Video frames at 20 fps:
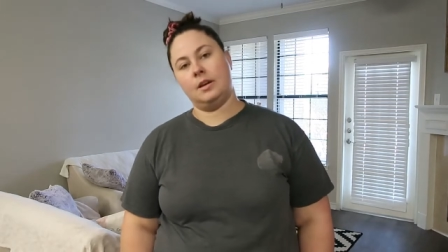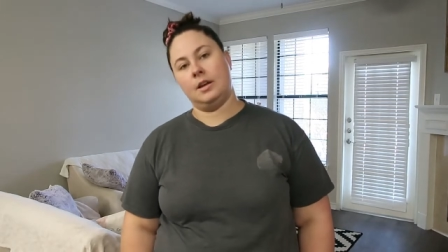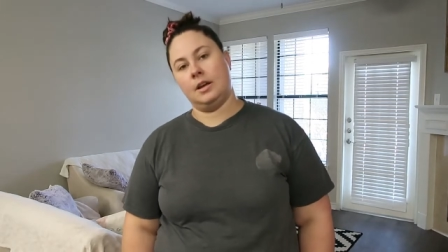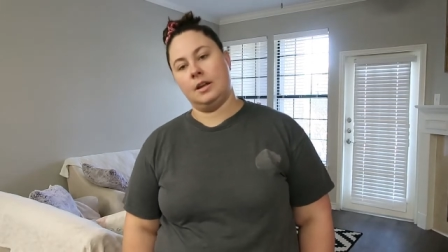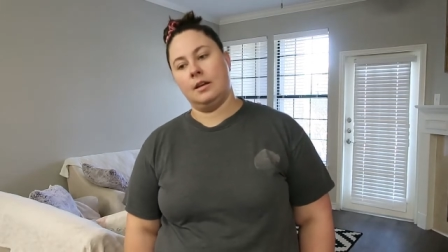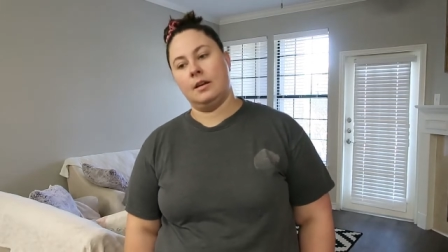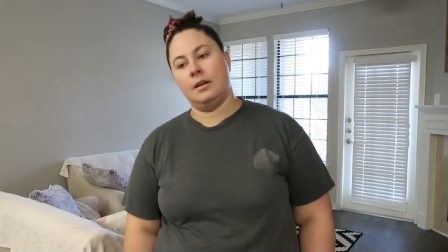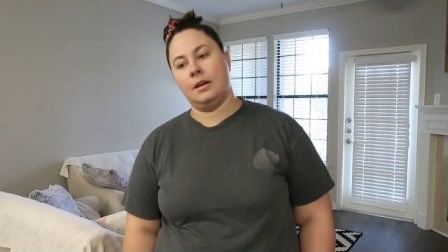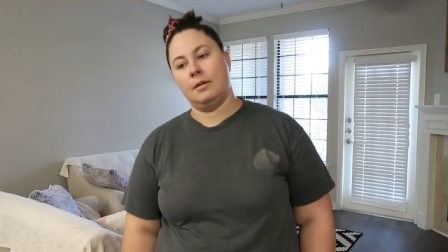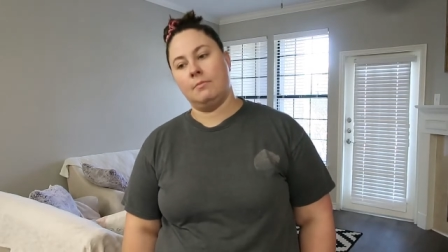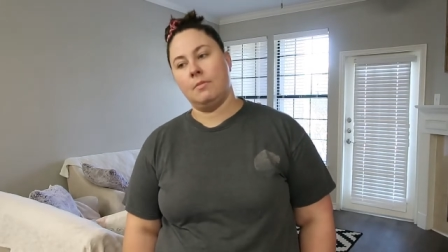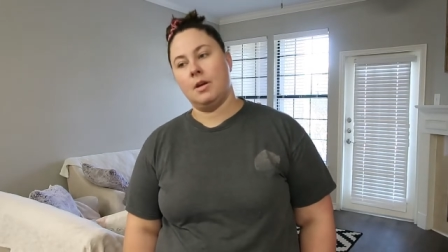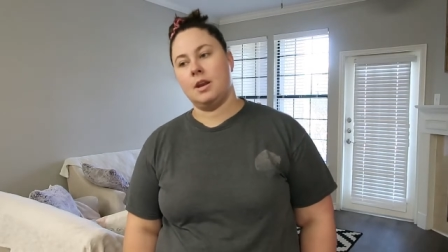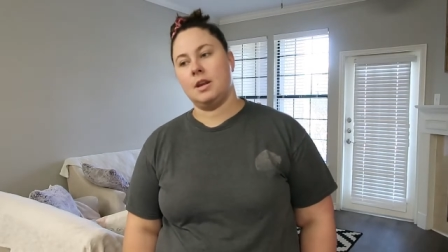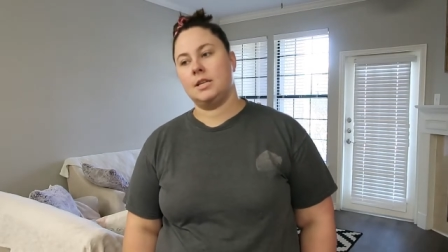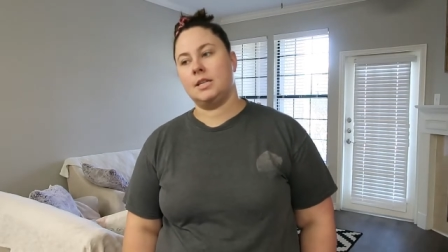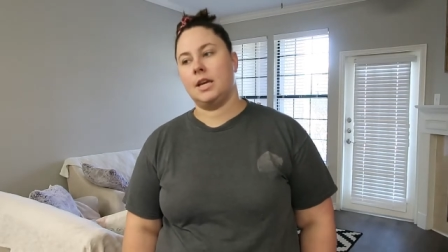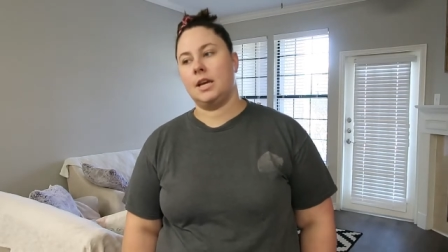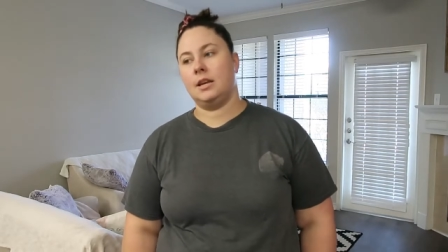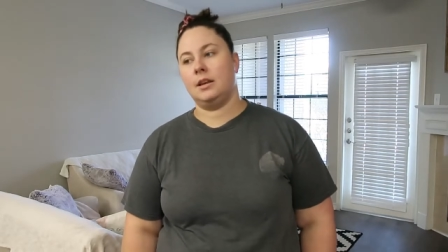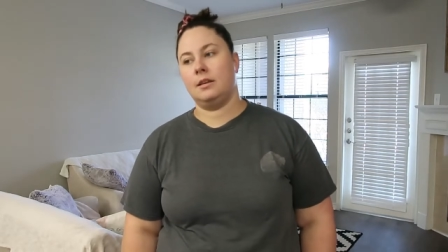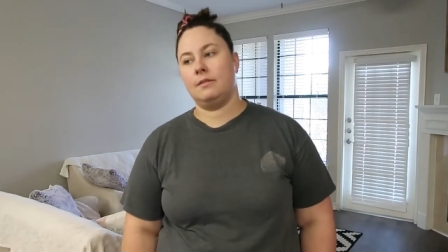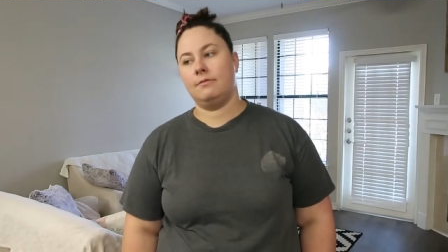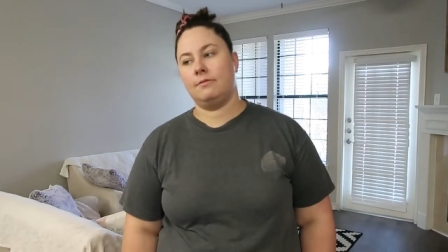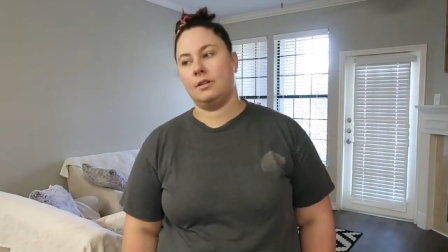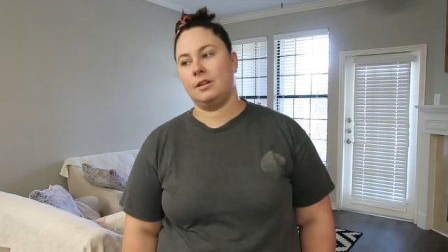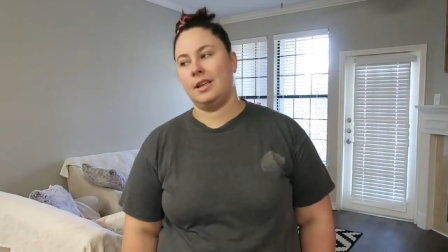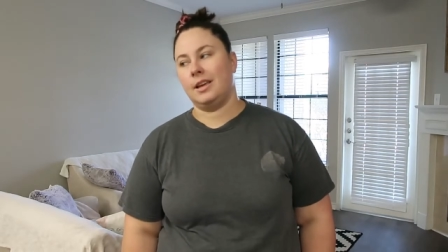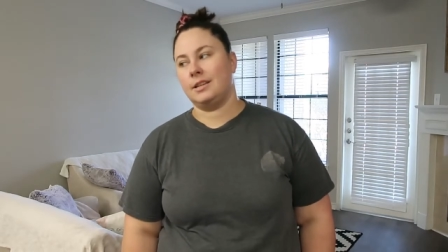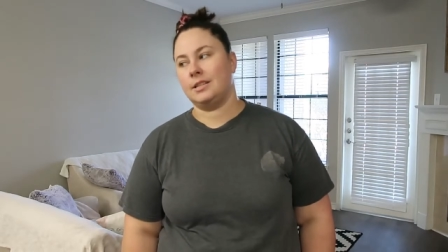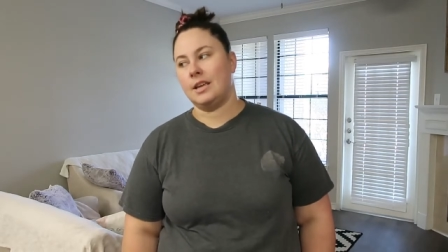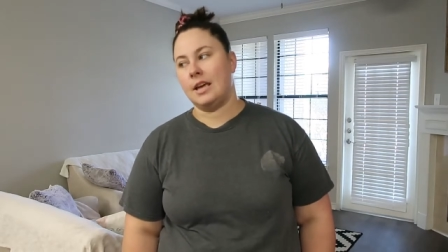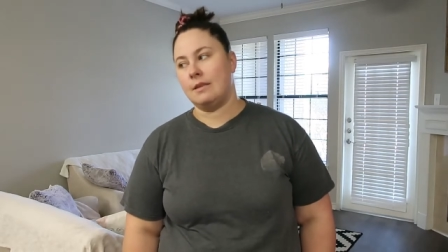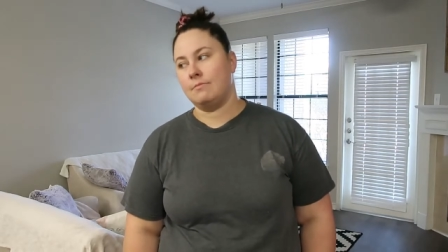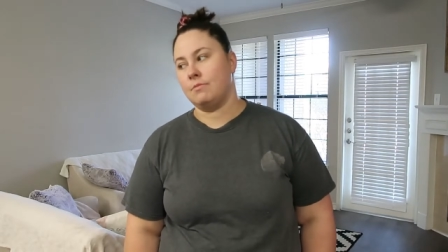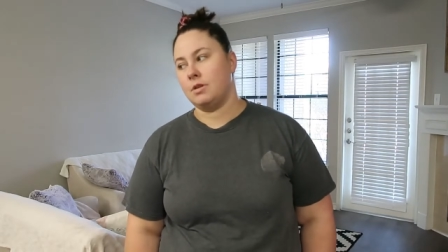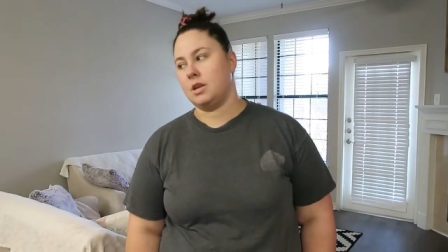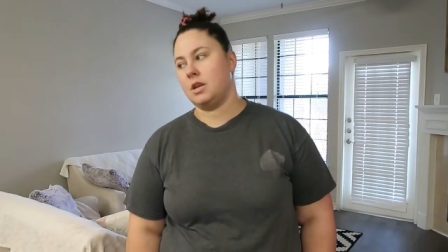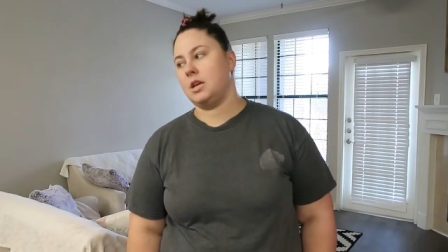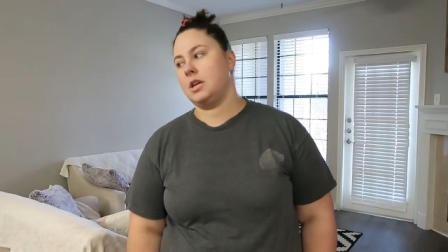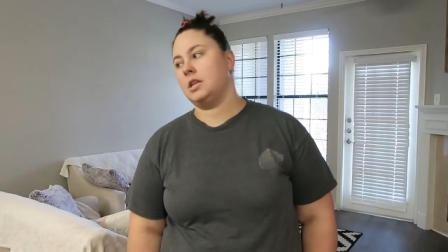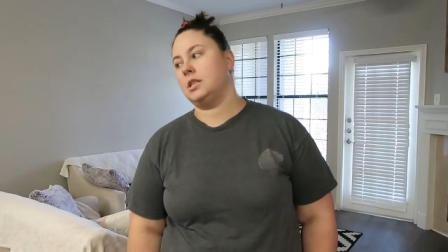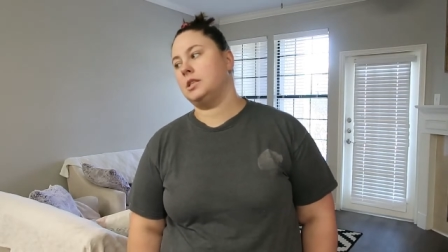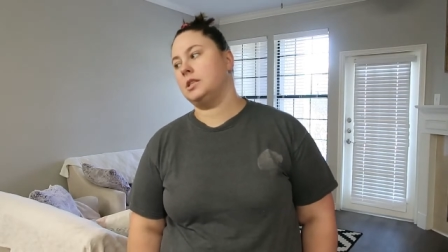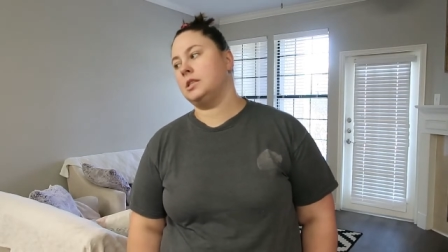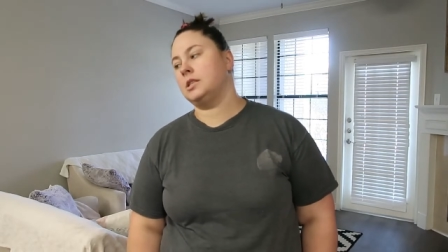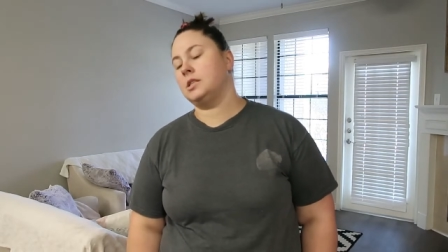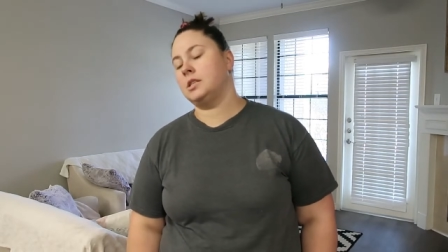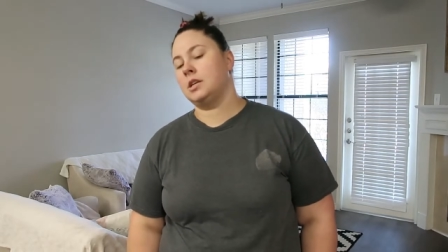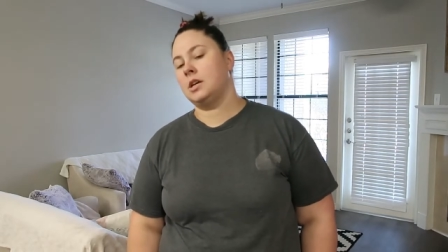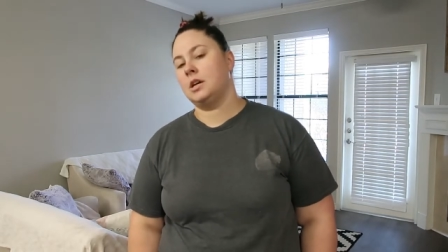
and I meditated for like 10 minutes,